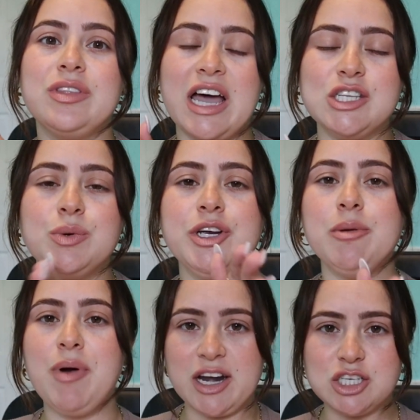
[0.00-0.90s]
that's where your
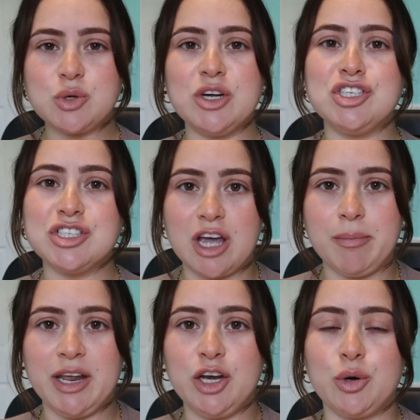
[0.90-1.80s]
practice questions come
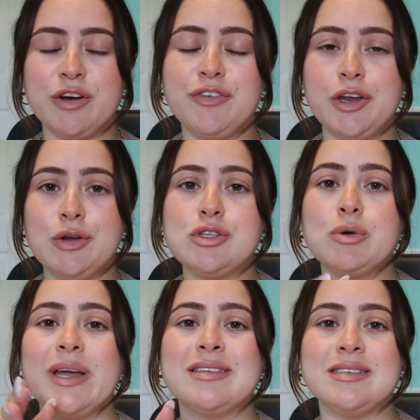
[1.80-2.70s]
in order for you to
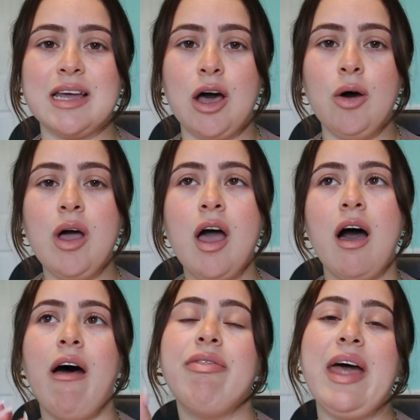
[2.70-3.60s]
excel
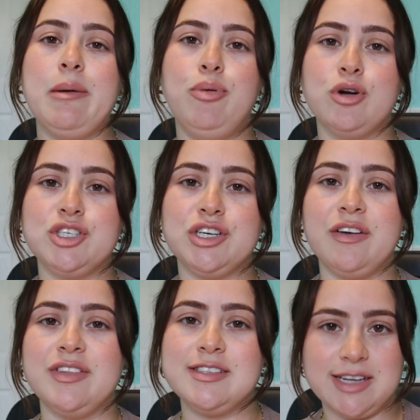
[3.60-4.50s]
on that portion
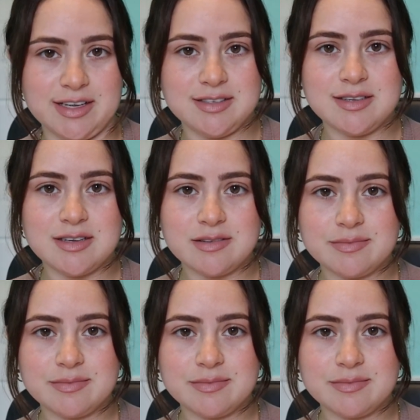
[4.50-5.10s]
of the test.